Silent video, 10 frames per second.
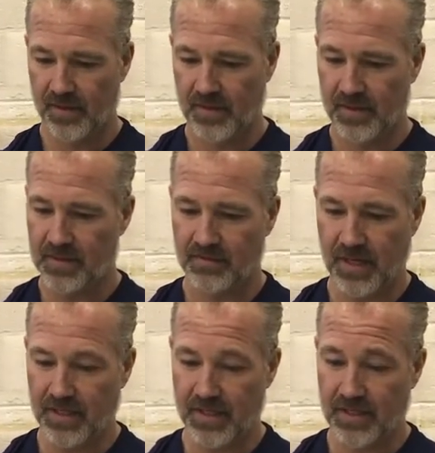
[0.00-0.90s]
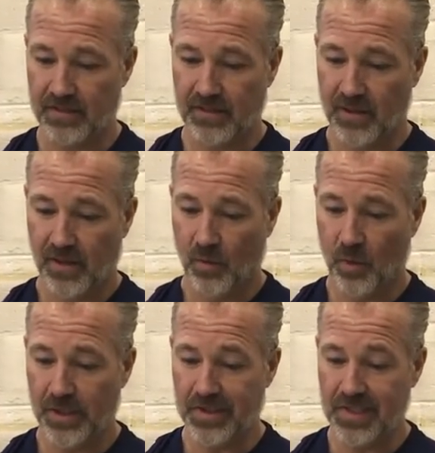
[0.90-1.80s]
This right here,
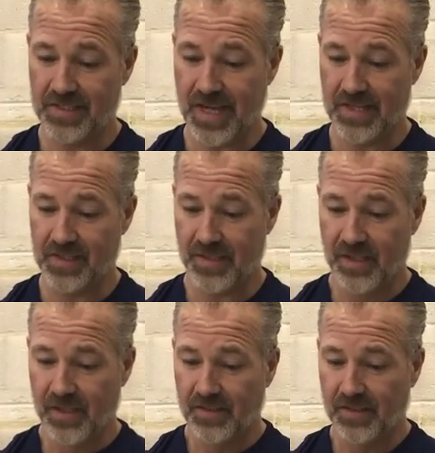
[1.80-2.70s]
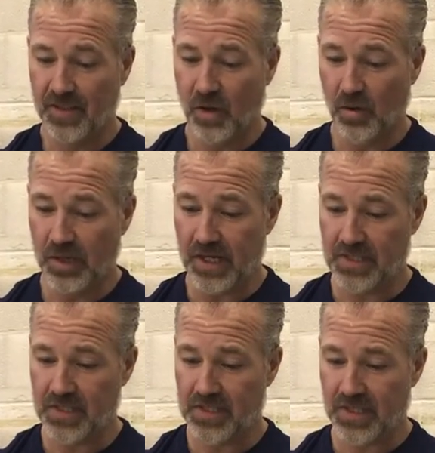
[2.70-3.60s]
what a disaster. You know,
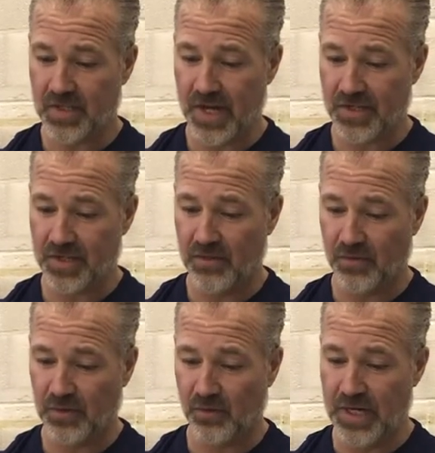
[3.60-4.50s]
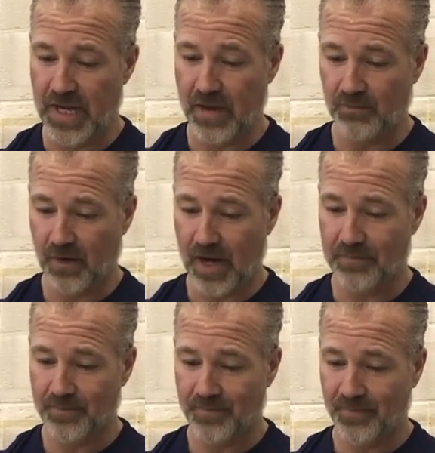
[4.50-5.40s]
here's a suggestion for 3M, right?
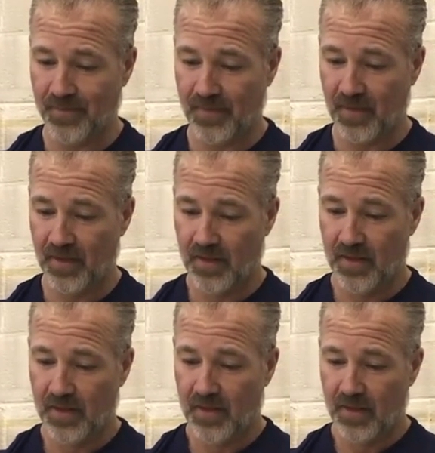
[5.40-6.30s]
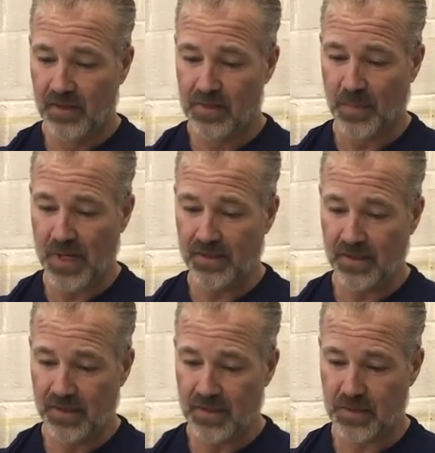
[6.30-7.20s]

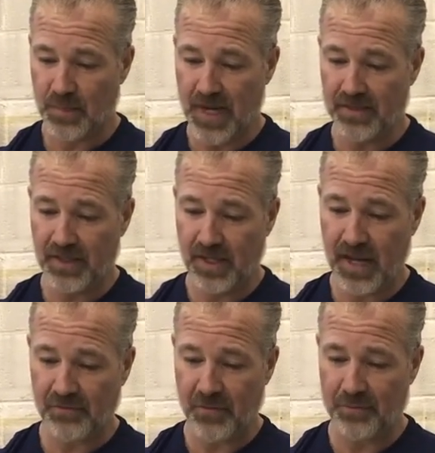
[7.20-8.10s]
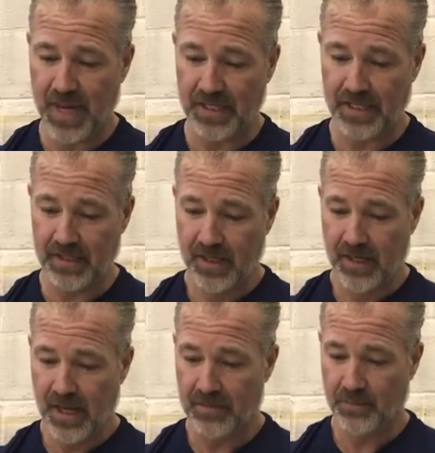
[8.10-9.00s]
Spend a half a penny
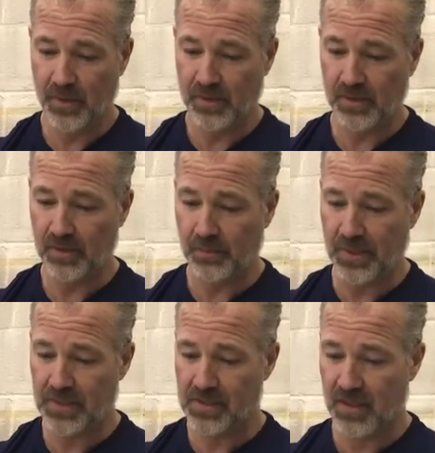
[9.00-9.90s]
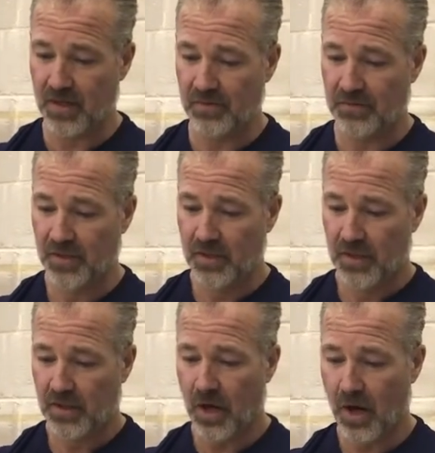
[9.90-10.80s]
and put a little piece of
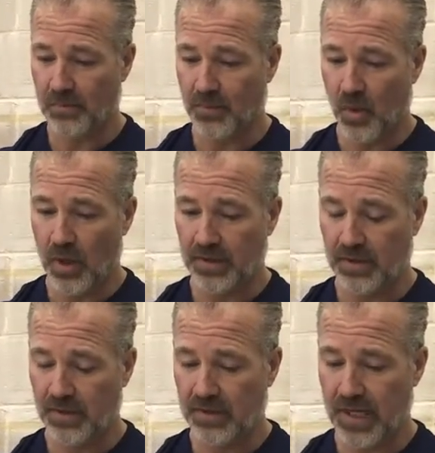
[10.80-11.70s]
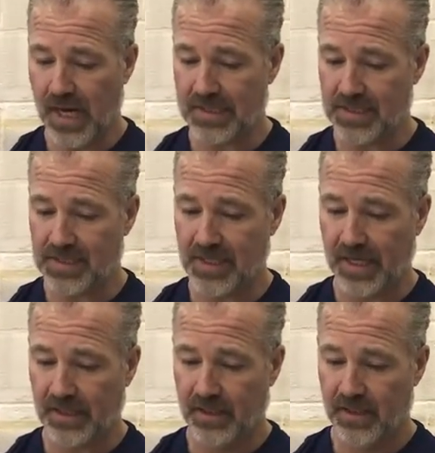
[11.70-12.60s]
cardboard,
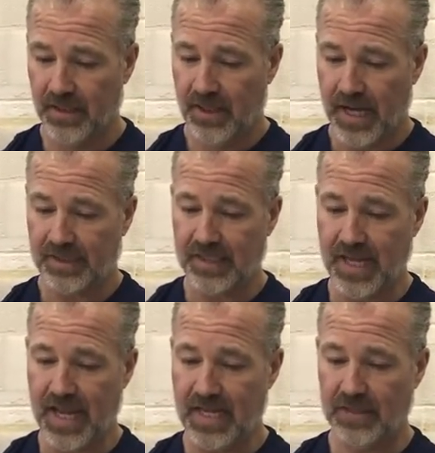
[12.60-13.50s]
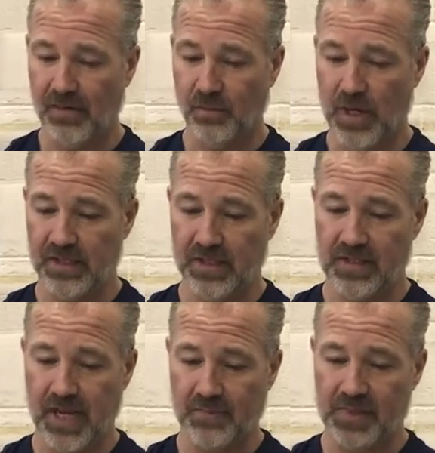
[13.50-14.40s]
non-stick, at the end of where the
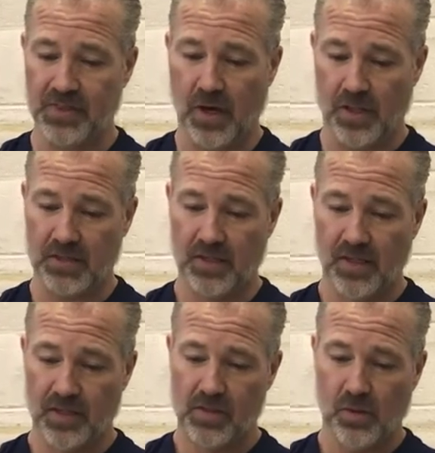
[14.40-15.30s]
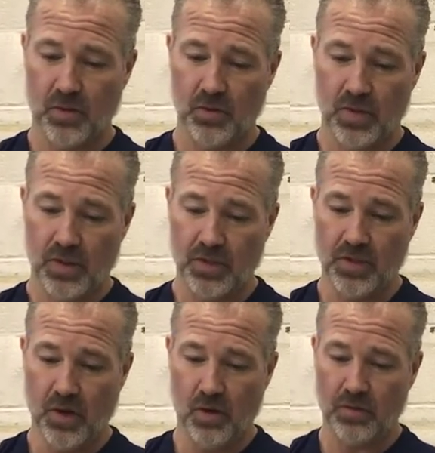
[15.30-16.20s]
tape starts. So
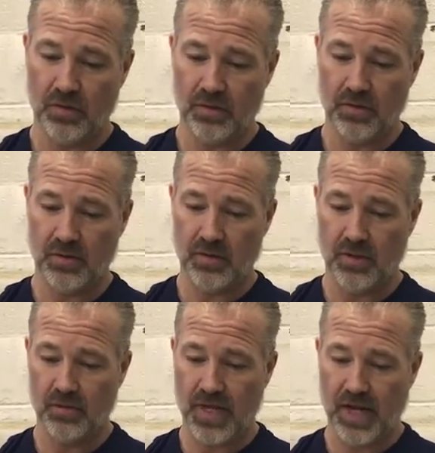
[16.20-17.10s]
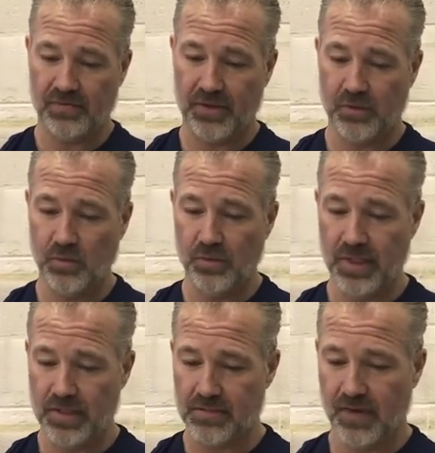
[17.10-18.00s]
you don't have to do
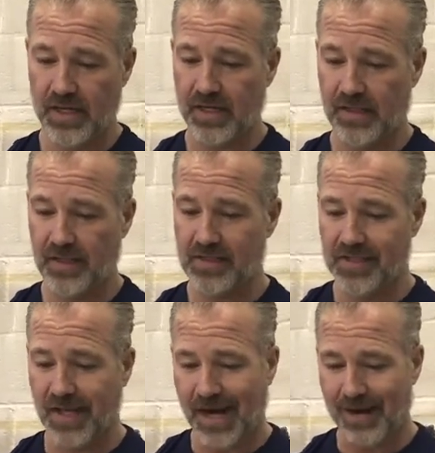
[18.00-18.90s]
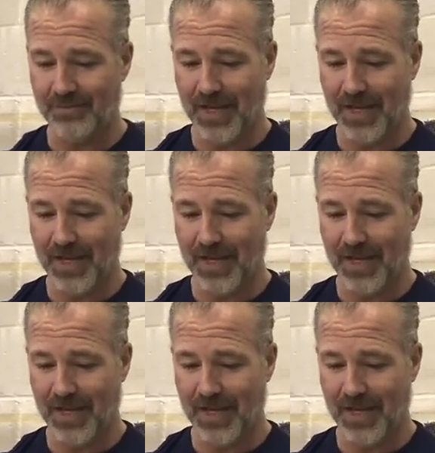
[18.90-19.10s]
this right here. This is a hot